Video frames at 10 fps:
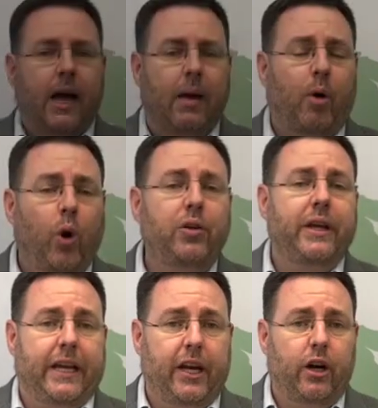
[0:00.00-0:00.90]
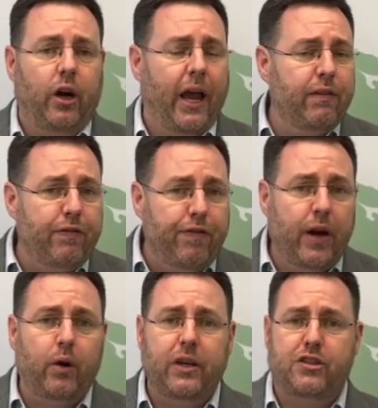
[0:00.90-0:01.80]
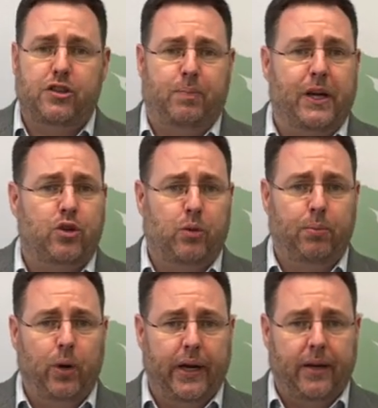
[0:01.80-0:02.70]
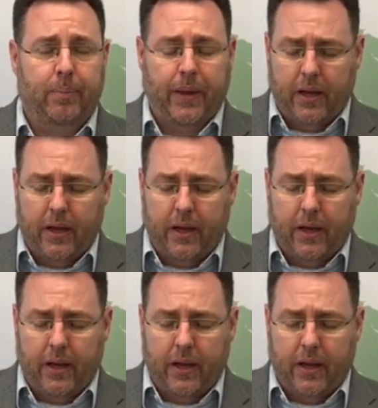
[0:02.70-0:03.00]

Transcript: I'm holding here a very special brick.